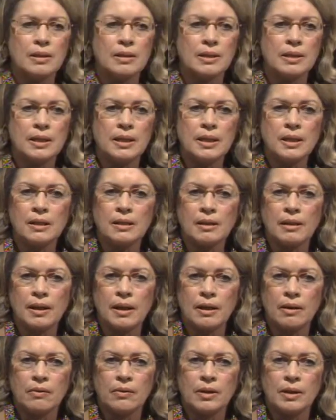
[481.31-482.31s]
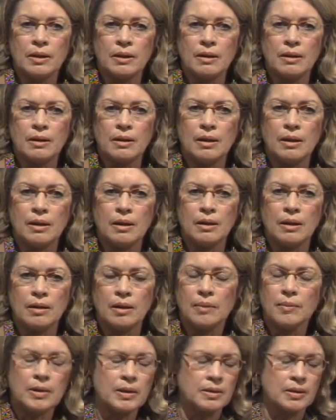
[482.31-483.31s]
city and the county,
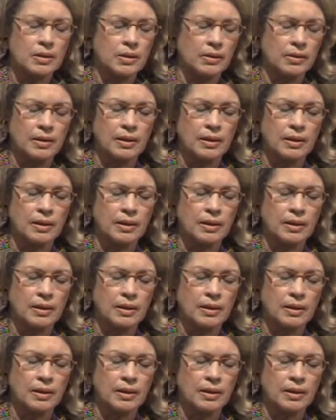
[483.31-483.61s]
I mean, sorry,